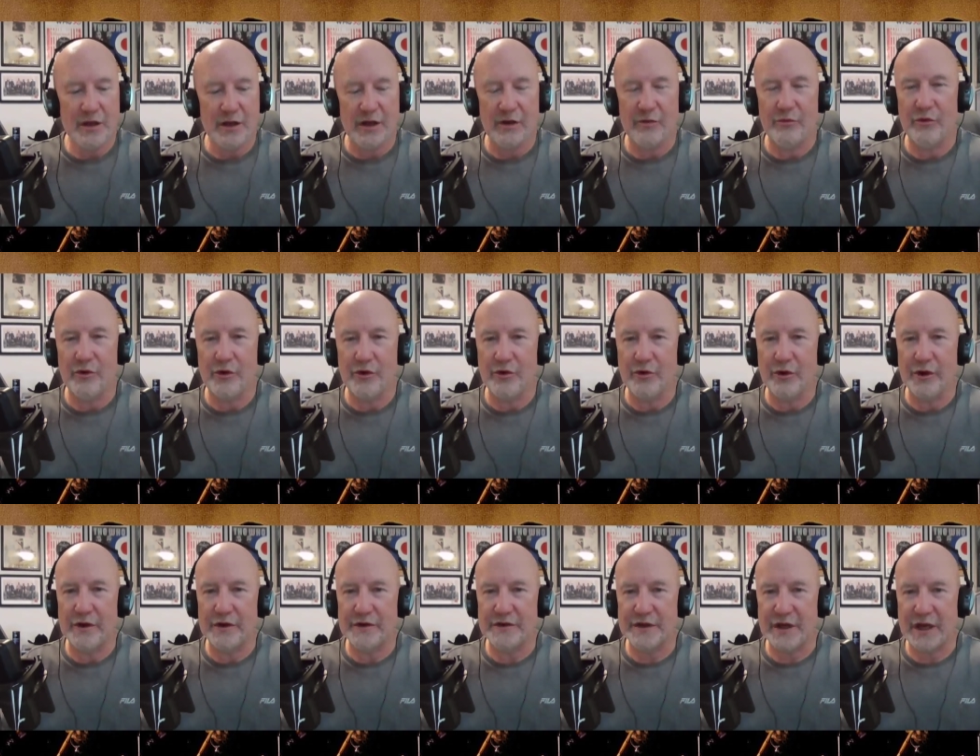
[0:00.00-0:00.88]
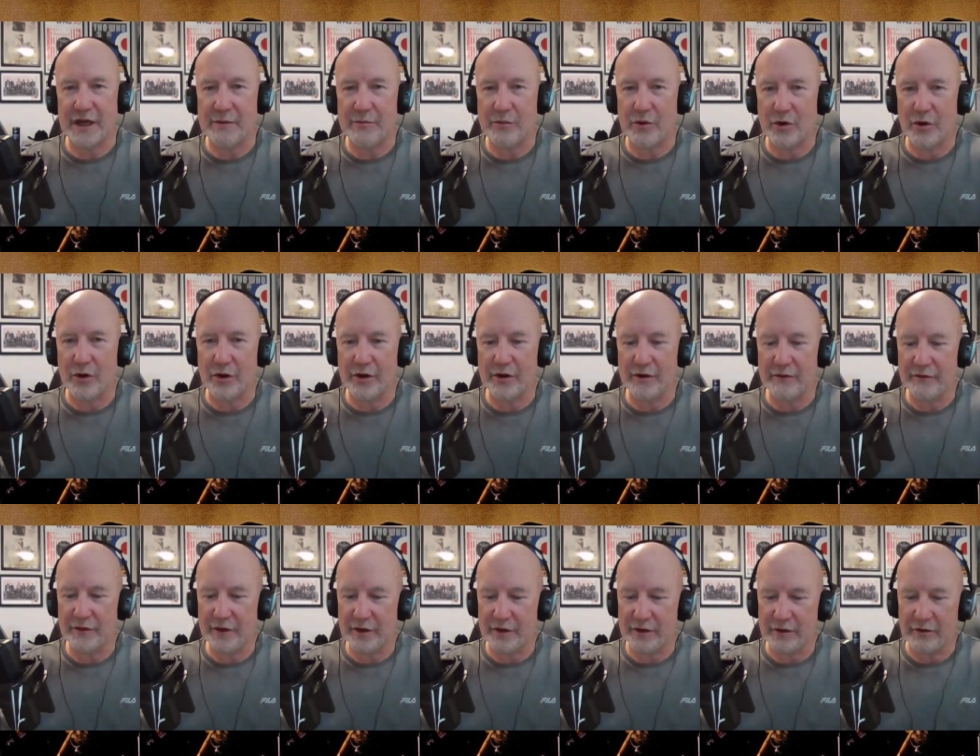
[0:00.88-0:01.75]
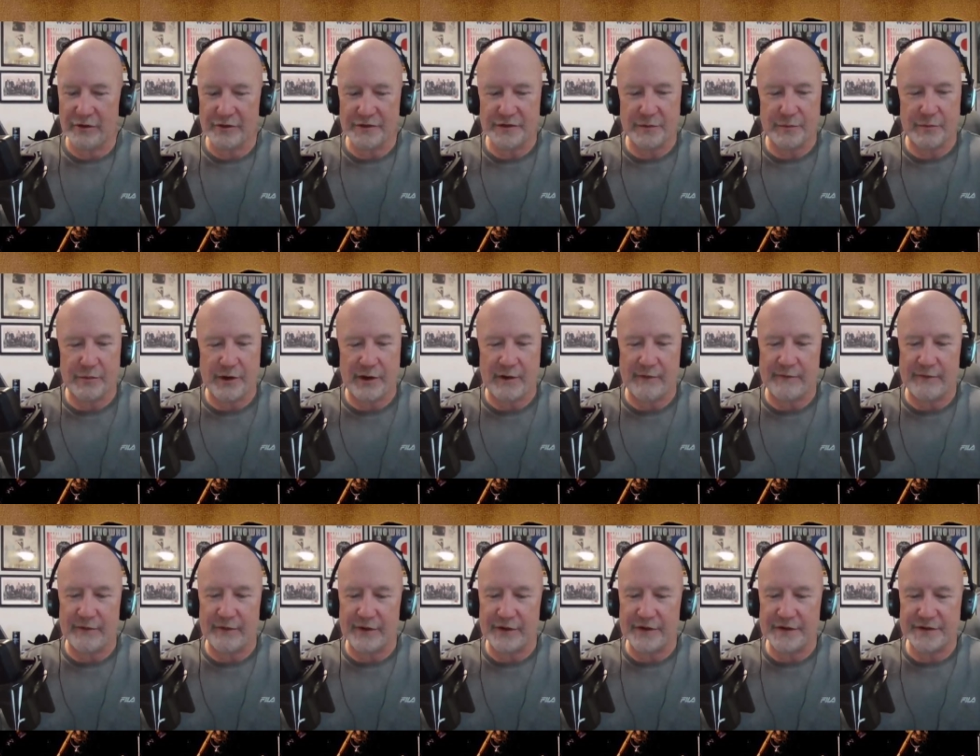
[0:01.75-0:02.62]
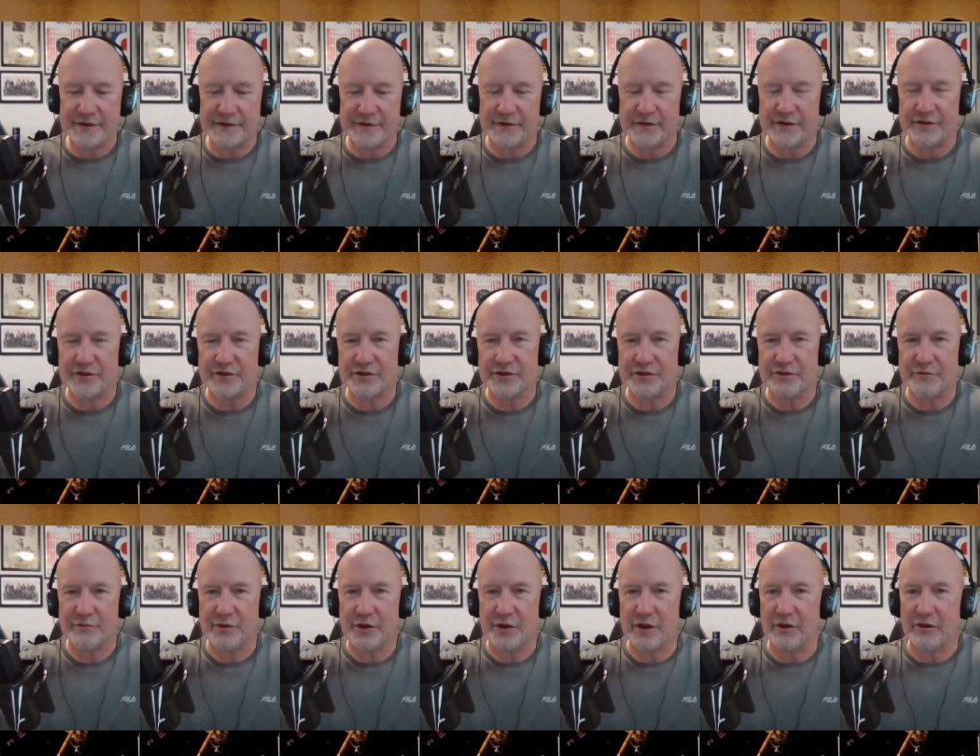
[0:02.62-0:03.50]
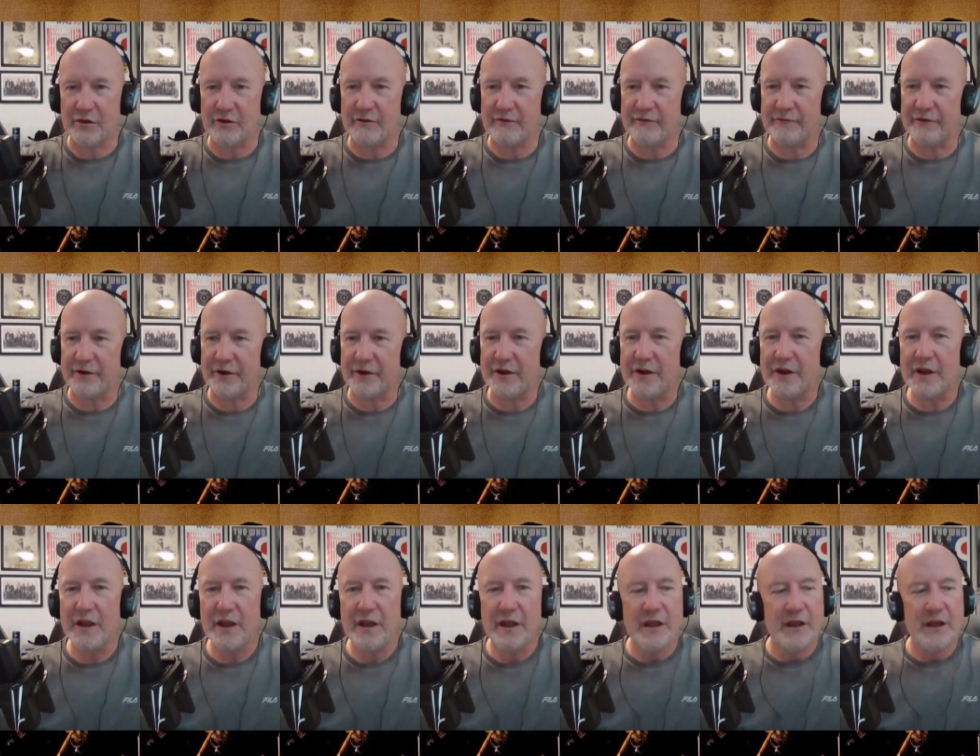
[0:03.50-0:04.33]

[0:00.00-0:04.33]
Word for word: And we're doing Cyborg. I've done lots of prep for this, so this should be a lot of fun.